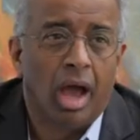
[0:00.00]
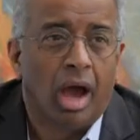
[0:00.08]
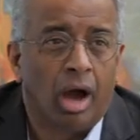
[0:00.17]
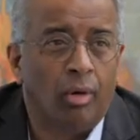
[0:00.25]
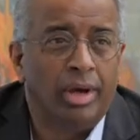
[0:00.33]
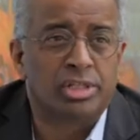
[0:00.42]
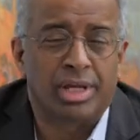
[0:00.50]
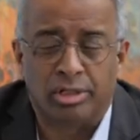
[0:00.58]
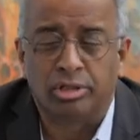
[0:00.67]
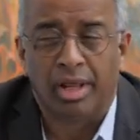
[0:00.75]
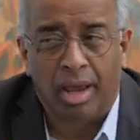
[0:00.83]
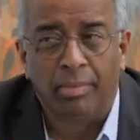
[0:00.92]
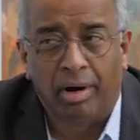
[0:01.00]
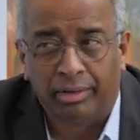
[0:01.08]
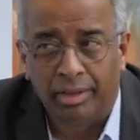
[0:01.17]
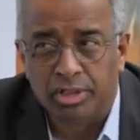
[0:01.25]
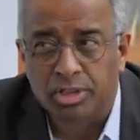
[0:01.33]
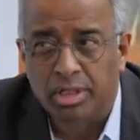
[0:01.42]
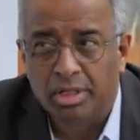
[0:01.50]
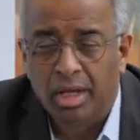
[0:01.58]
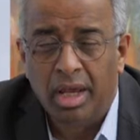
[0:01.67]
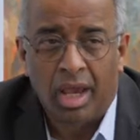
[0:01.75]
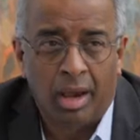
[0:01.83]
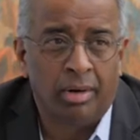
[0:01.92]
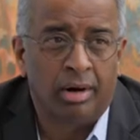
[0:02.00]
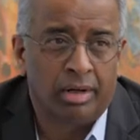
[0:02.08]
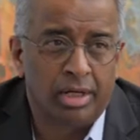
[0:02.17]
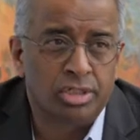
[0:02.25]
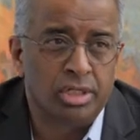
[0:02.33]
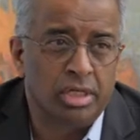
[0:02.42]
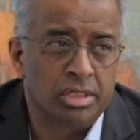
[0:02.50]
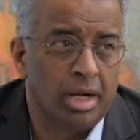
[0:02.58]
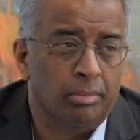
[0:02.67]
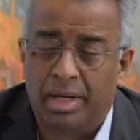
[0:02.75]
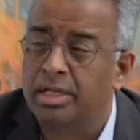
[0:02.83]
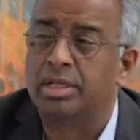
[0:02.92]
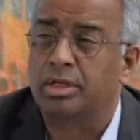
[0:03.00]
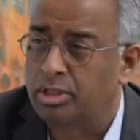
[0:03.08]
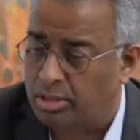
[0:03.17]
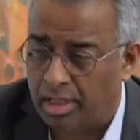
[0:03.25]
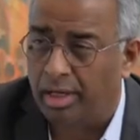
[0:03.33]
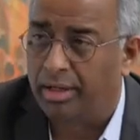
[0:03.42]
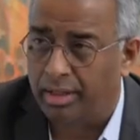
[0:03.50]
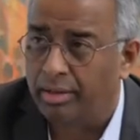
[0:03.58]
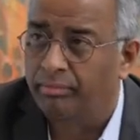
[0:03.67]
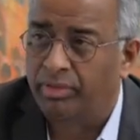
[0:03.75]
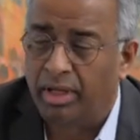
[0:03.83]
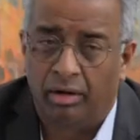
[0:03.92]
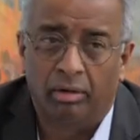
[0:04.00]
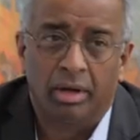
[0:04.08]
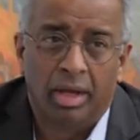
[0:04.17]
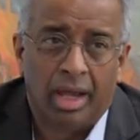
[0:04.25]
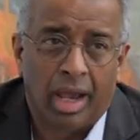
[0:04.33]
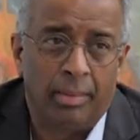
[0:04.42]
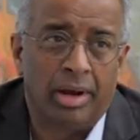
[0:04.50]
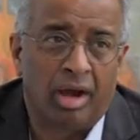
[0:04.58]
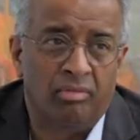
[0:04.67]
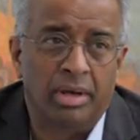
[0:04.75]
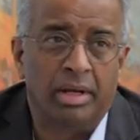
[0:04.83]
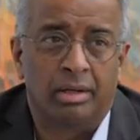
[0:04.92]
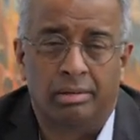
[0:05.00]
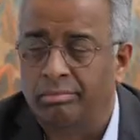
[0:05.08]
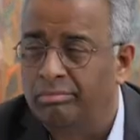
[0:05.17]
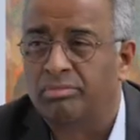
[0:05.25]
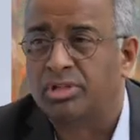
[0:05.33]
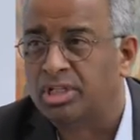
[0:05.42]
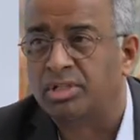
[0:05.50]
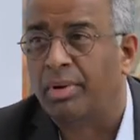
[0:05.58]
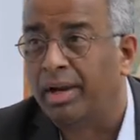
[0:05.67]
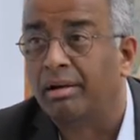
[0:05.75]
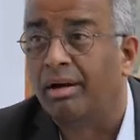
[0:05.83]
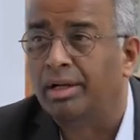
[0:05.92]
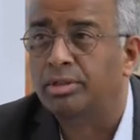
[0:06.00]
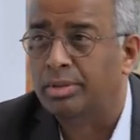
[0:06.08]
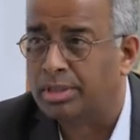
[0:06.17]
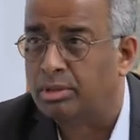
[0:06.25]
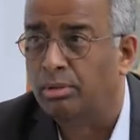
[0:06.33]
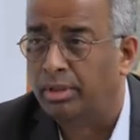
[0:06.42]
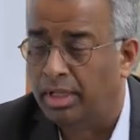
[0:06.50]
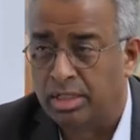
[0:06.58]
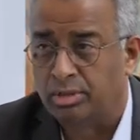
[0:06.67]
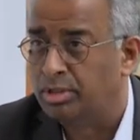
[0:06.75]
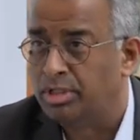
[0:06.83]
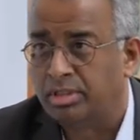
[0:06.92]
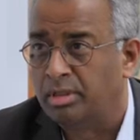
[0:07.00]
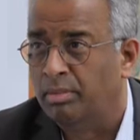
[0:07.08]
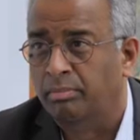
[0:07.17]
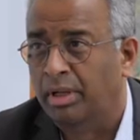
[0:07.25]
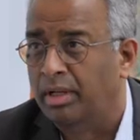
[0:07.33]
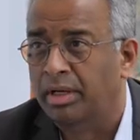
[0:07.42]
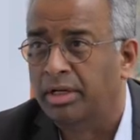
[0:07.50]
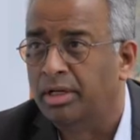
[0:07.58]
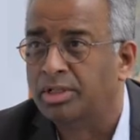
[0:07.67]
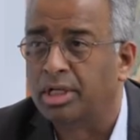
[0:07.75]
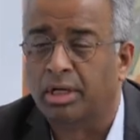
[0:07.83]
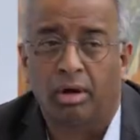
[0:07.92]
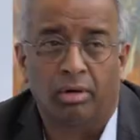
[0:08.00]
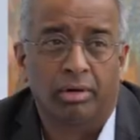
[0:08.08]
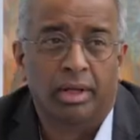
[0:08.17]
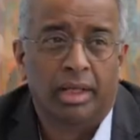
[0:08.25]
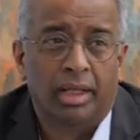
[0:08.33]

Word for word: Oh, it's actually MRS. MRS is an amazing society. I mean, I've been, since my graduate school days, which is a million years ago,